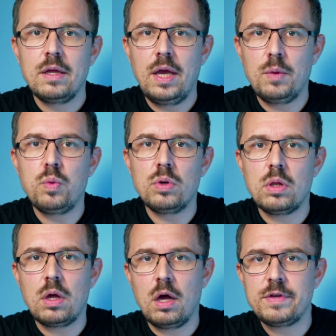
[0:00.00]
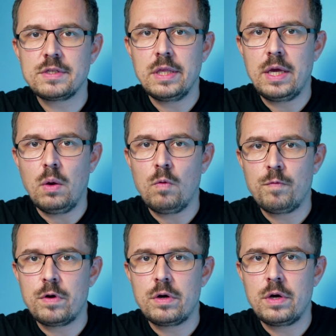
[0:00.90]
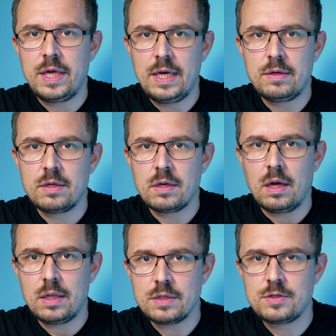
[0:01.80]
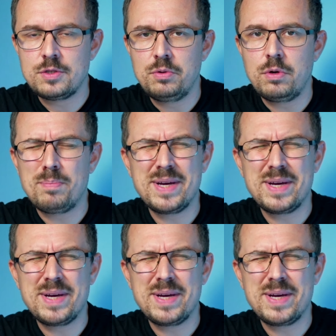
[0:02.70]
it will obviously overheat a lot sooner.